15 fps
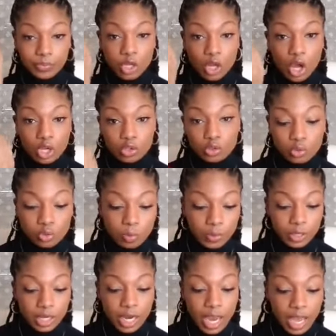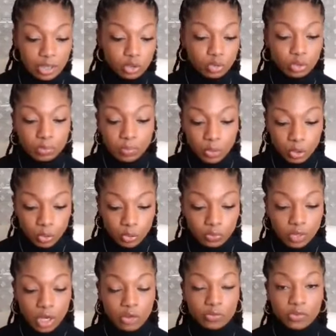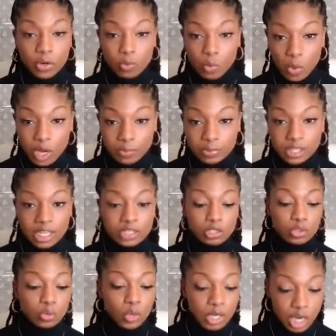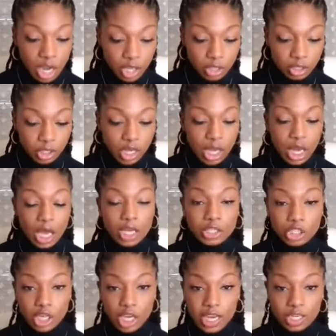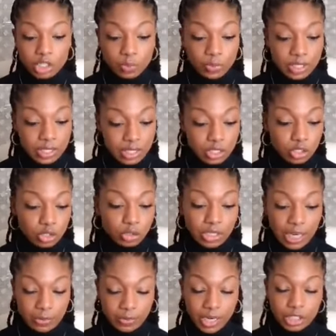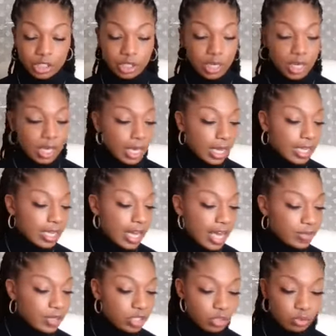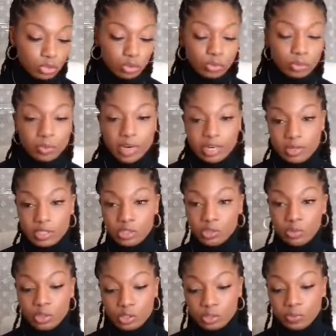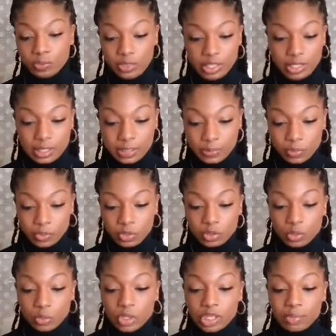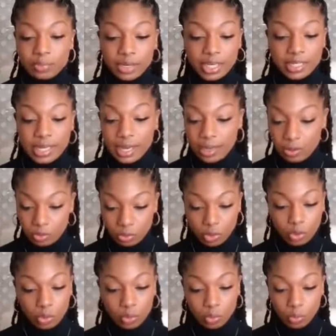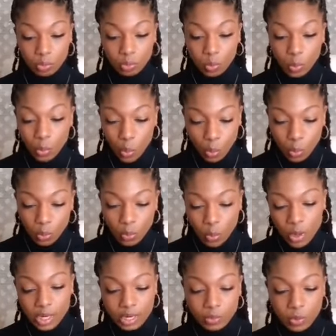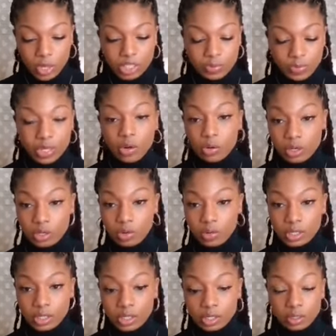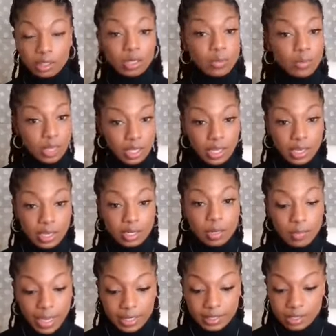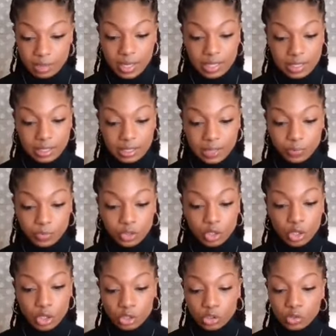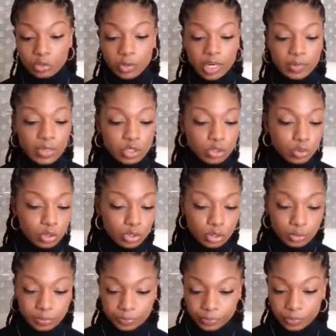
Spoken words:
a supernatural move from one place to another, a change in position or direction. He led me to Deuteronomy 2:2 for this, to really break down what's been going on. Again, back to the basics. Deuteronomy 2:2,